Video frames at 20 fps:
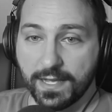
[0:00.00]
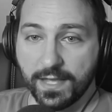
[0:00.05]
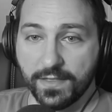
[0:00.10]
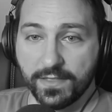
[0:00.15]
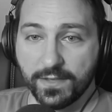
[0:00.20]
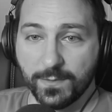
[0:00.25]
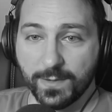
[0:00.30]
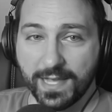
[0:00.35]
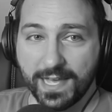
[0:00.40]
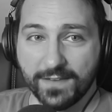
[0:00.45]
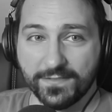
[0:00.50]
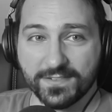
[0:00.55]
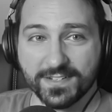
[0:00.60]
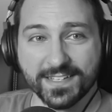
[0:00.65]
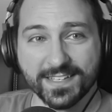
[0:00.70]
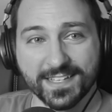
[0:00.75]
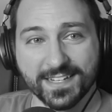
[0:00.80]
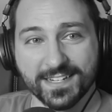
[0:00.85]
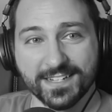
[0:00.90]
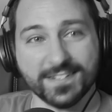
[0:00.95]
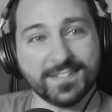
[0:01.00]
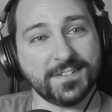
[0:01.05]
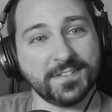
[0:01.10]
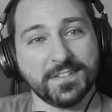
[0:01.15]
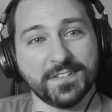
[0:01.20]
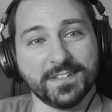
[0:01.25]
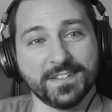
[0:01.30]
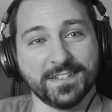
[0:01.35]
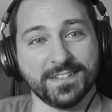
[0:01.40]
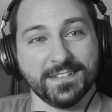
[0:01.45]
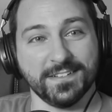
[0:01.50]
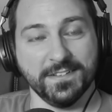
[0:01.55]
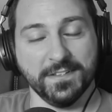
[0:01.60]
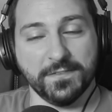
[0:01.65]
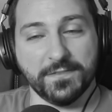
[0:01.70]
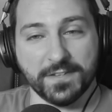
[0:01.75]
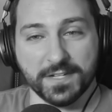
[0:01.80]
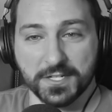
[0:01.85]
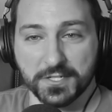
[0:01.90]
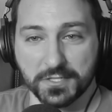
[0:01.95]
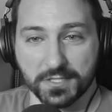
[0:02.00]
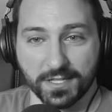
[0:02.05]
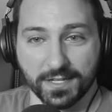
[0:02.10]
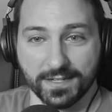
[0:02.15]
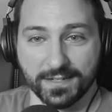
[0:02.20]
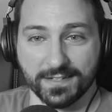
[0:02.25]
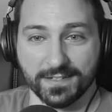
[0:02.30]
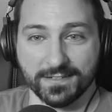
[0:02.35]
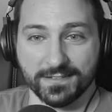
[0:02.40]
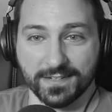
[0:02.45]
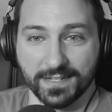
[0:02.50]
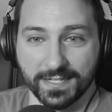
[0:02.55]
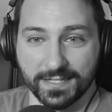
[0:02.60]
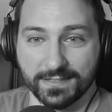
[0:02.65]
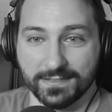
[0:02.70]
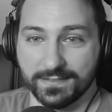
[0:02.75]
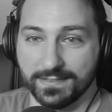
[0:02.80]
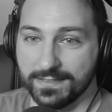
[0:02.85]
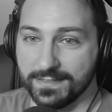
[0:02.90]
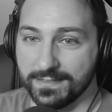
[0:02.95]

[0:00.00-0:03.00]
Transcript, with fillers: I think we have to get into the, the finish line and, and